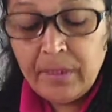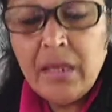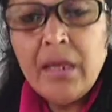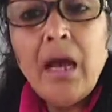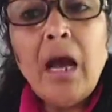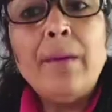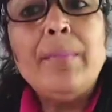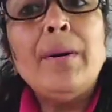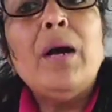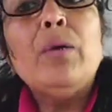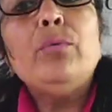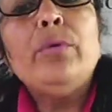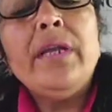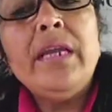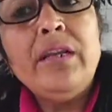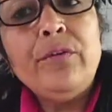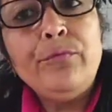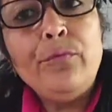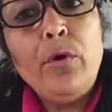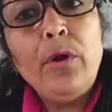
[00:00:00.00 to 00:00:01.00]
About
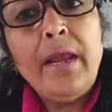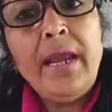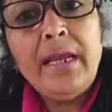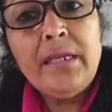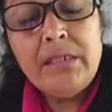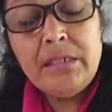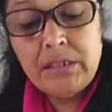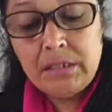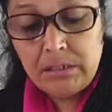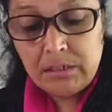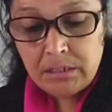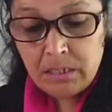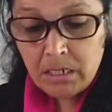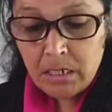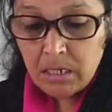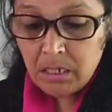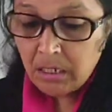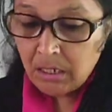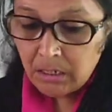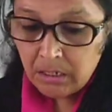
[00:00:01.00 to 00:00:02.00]
rainforests,
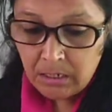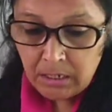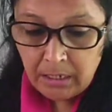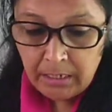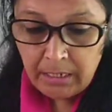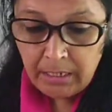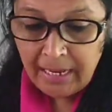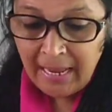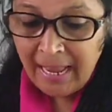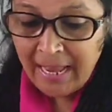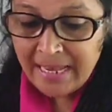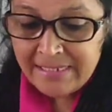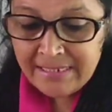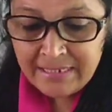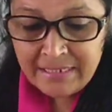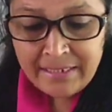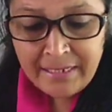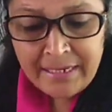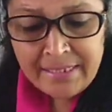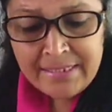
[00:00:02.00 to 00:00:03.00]
as
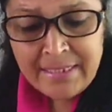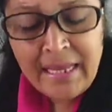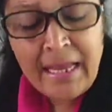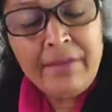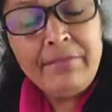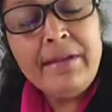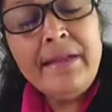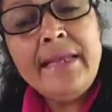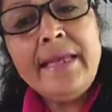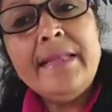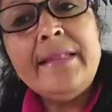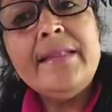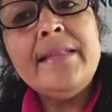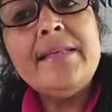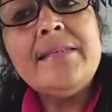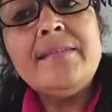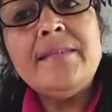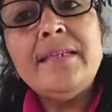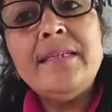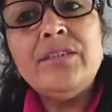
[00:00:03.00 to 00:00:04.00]
it rains heavily in
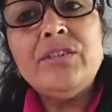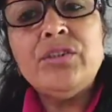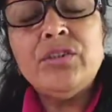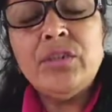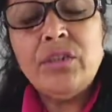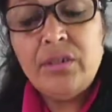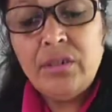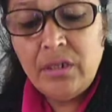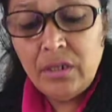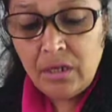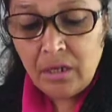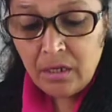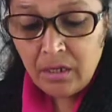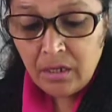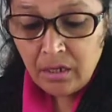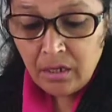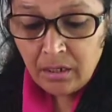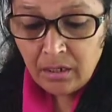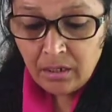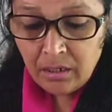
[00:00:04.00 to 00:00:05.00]
this region,
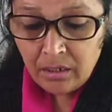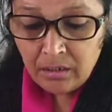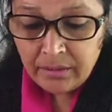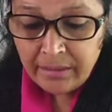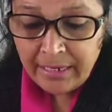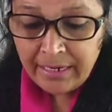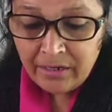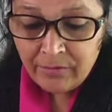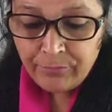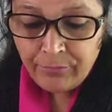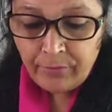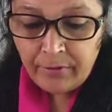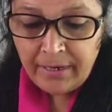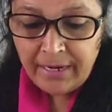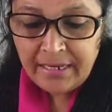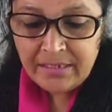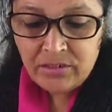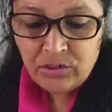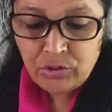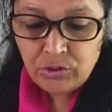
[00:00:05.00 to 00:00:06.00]
thick
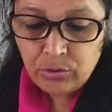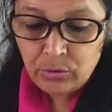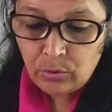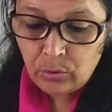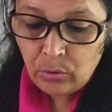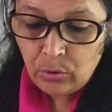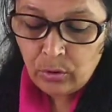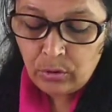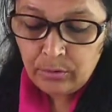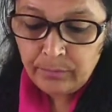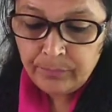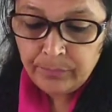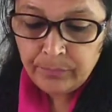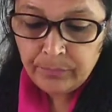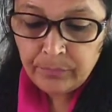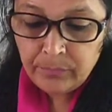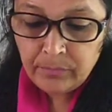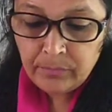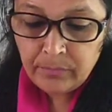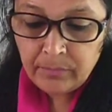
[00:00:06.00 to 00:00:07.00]
forests grow.
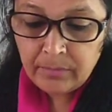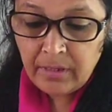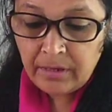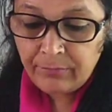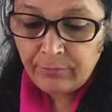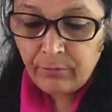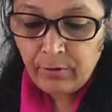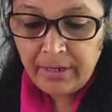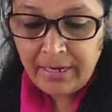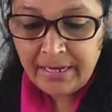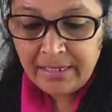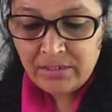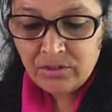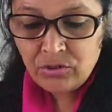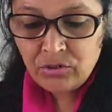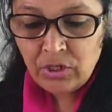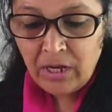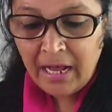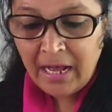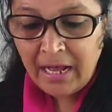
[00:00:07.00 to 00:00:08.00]
The
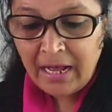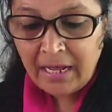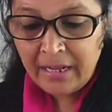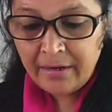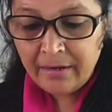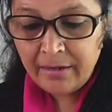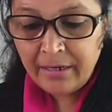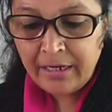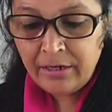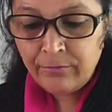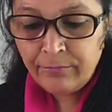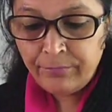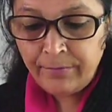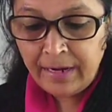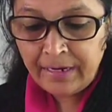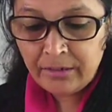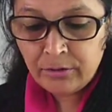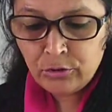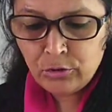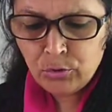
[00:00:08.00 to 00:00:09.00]
forests are in
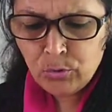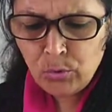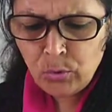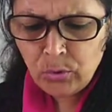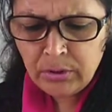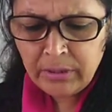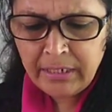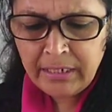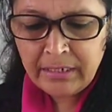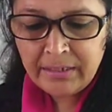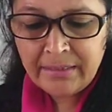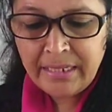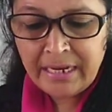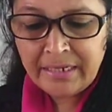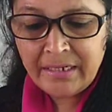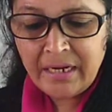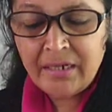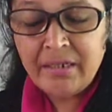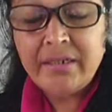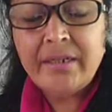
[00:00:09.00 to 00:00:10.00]
fact so thick
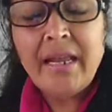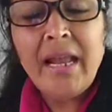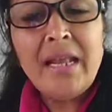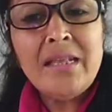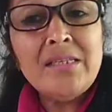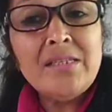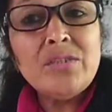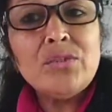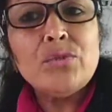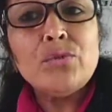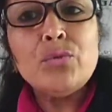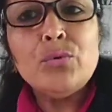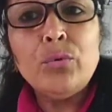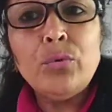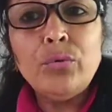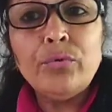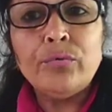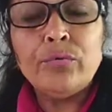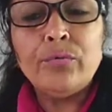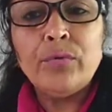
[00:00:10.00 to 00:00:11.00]
that the dense
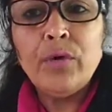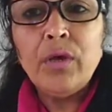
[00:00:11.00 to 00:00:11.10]
roof